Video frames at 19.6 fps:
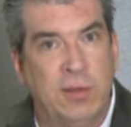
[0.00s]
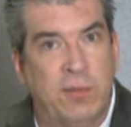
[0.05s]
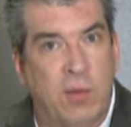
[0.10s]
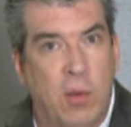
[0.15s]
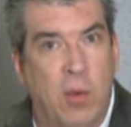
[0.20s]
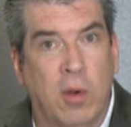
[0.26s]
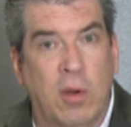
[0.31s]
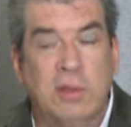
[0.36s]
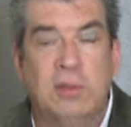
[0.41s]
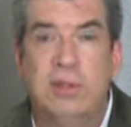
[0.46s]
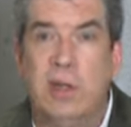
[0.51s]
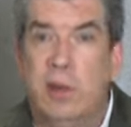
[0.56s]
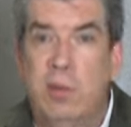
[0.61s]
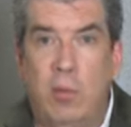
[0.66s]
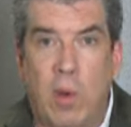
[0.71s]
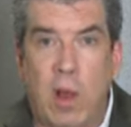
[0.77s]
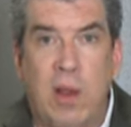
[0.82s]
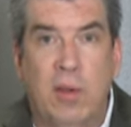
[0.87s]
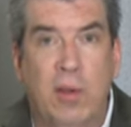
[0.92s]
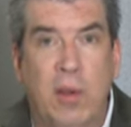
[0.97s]
of course, a
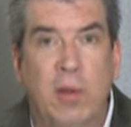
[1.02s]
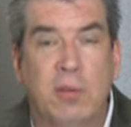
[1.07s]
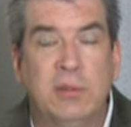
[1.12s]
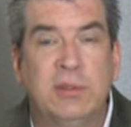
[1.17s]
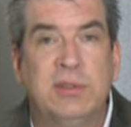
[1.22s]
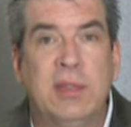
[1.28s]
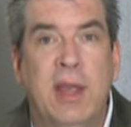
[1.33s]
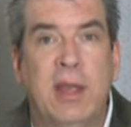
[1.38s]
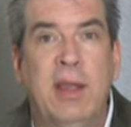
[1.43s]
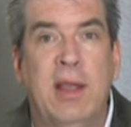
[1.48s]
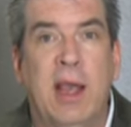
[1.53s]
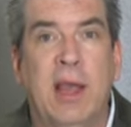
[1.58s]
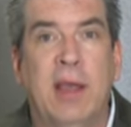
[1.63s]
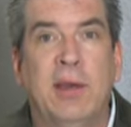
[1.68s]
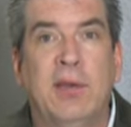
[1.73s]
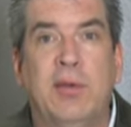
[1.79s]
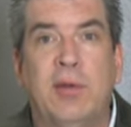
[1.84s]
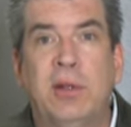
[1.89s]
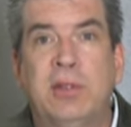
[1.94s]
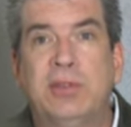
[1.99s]
well-known
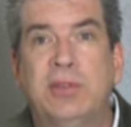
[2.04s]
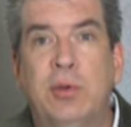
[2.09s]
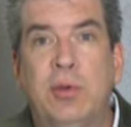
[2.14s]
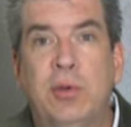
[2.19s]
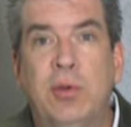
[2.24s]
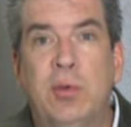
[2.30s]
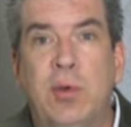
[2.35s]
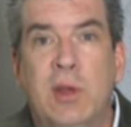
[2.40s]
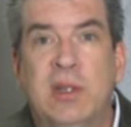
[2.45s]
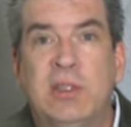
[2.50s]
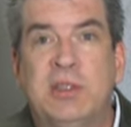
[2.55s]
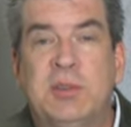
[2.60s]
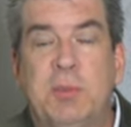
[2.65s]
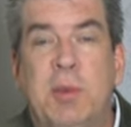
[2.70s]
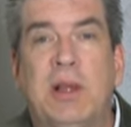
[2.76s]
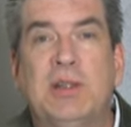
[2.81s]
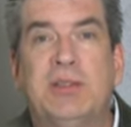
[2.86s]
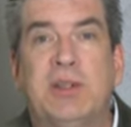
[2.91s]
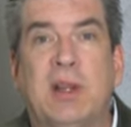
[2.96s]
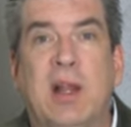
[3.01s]
psychiatrist who
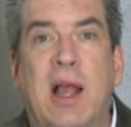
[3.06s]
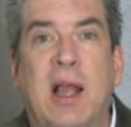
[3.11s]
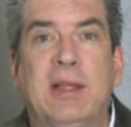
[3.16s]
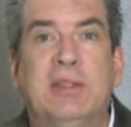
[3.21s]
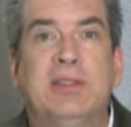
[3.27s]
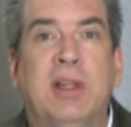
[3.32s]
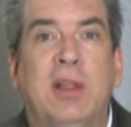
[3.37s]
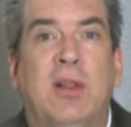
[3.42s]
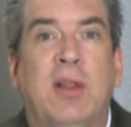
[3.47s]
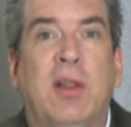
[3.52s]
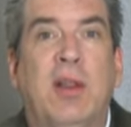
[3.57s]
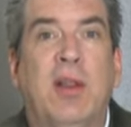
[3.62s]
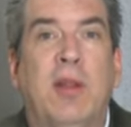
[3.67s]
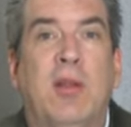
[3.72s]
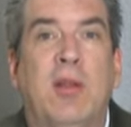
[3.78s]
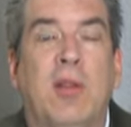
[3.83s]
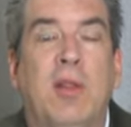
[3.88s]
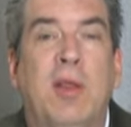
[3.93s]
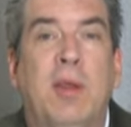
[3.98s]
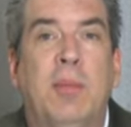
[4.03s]
specialized in
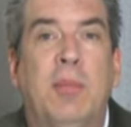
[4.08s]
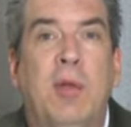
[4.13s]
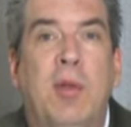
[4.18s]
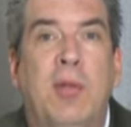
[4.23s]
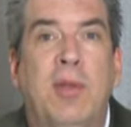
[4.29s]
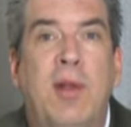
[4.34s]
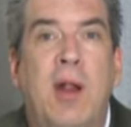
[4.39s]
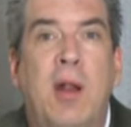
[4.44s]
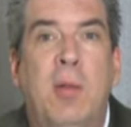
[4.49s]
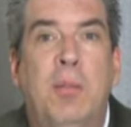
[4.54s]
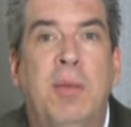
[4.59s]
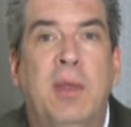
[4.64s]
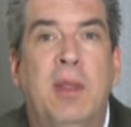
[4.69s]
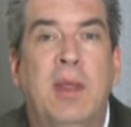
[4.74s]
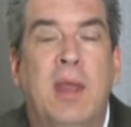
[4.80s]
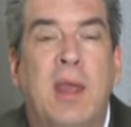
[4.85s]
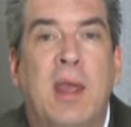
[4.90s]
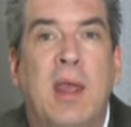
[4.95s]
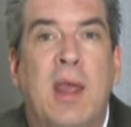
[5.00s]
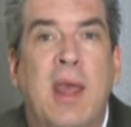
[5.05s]
clinical hypnotherapy,
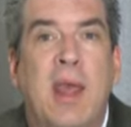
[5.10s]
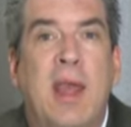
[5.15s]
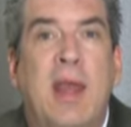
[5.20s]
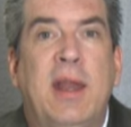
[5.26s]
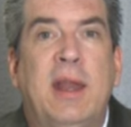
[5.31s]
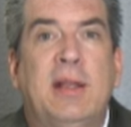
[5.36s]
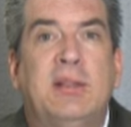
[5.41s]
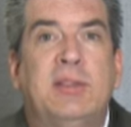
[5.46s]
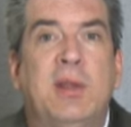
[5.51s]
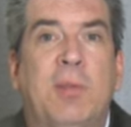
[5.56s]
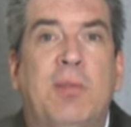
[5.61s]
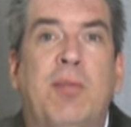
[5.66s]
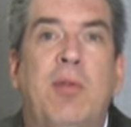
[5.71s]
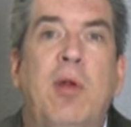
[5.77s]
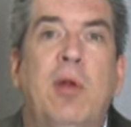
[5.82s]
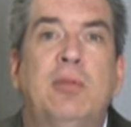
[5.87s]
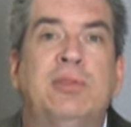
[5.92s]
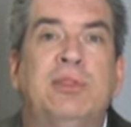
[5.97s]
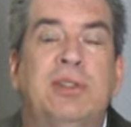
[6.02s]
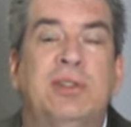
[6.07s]
and his
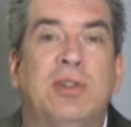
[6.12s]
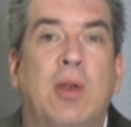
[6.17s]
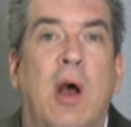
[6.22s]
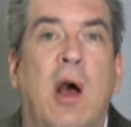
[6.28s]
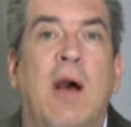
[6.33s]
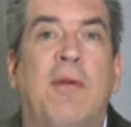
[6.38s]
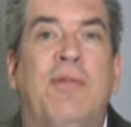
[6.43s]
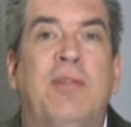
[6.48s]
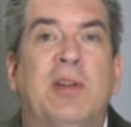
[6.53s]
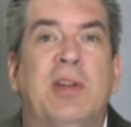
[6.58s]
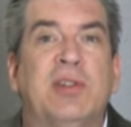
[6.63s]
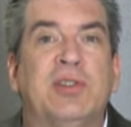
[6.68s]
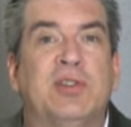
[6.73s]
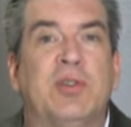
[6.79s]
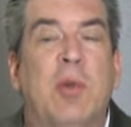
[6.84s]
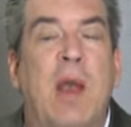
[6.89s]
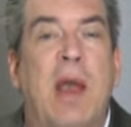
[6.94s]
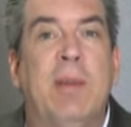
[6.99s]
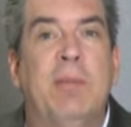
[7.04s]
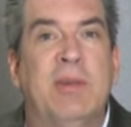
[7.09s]
approach is often
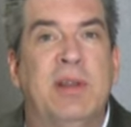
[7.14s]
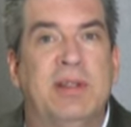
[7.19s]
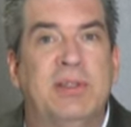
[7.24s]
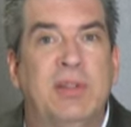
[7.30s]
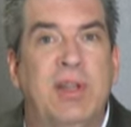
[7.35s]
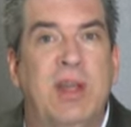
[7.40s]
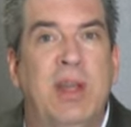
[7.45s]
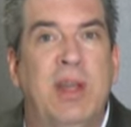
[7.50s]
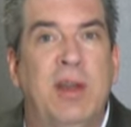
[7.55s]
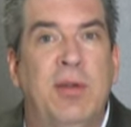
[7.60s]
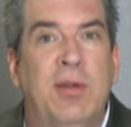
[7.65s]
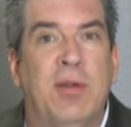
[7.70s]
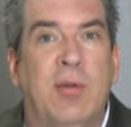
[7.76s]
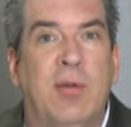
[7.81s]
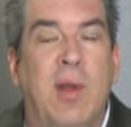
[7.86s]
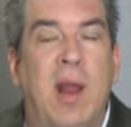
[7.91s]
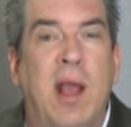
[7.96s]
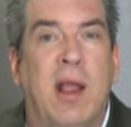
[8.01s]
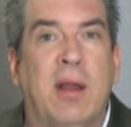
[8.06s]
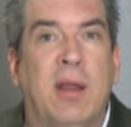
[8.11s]
described as
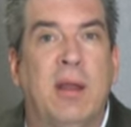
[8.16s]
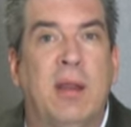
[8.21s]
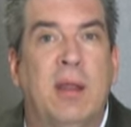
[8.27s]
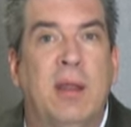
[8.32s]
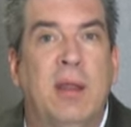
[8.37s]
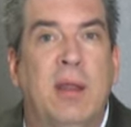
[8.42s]
indirect.